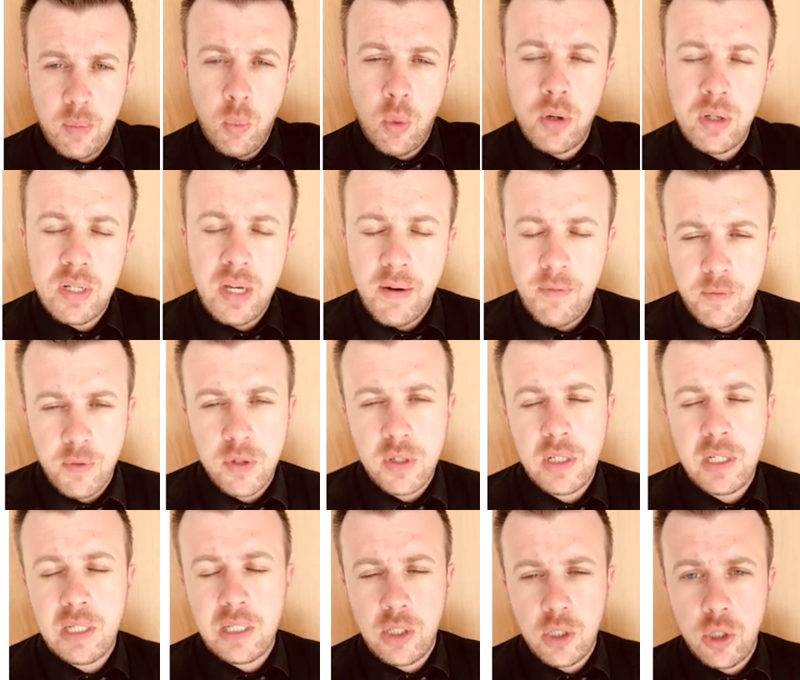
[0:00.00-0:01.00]
What
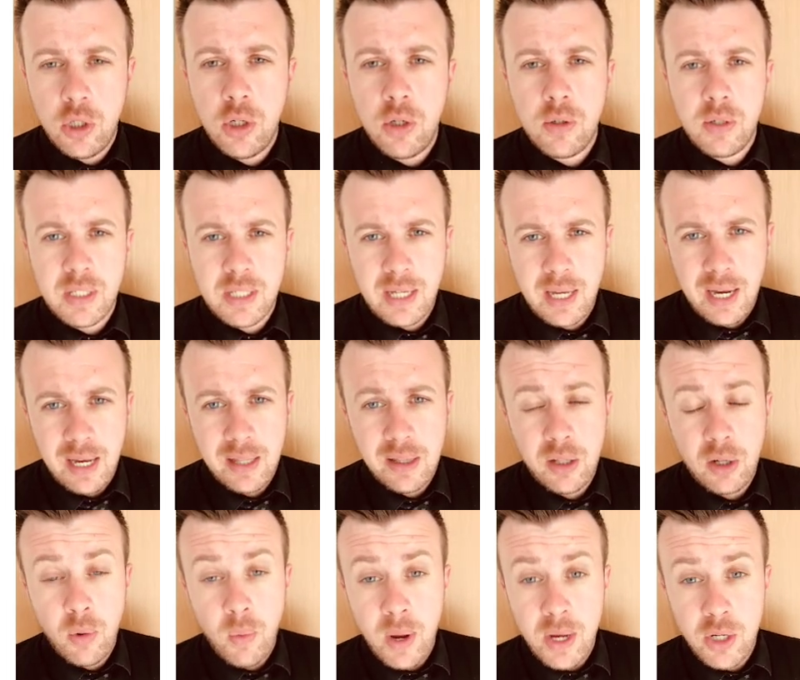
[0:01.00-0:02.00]
differences do you see in
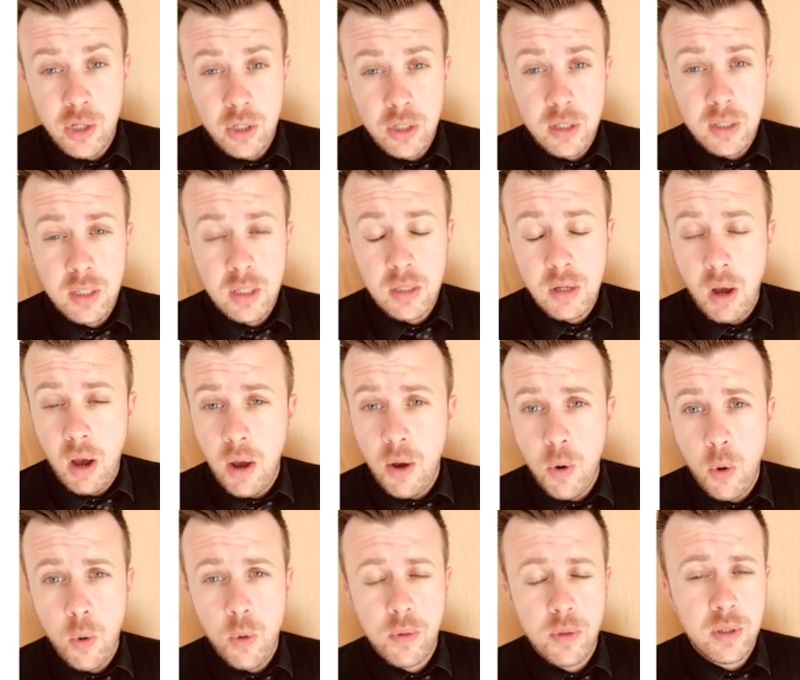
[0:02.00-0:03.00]
the question
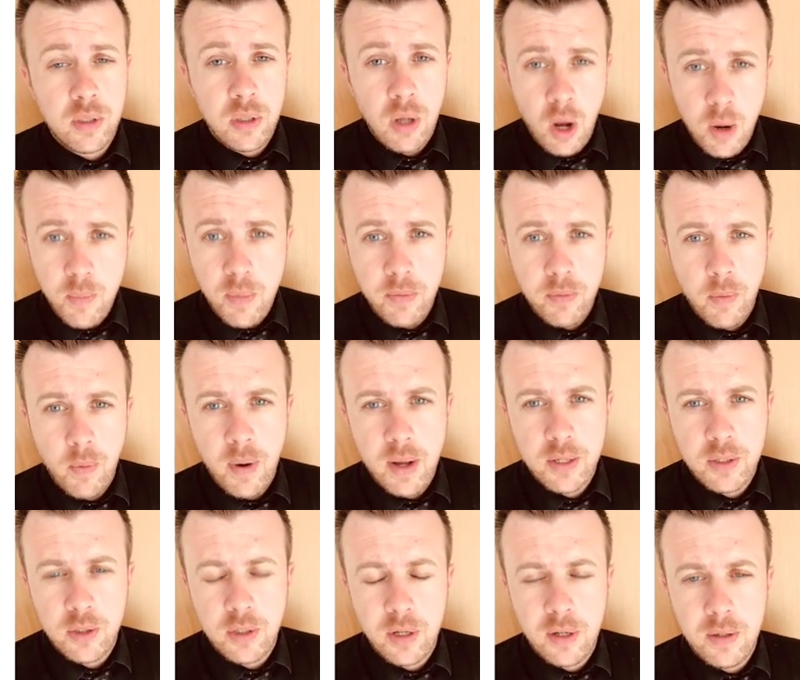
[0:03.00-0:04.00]
style, the type of
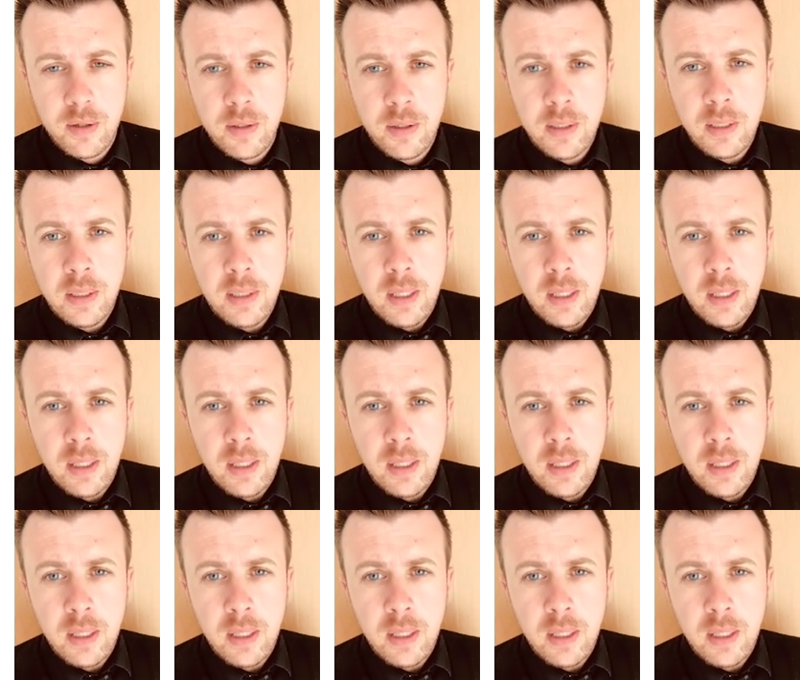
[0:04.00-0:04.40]
question,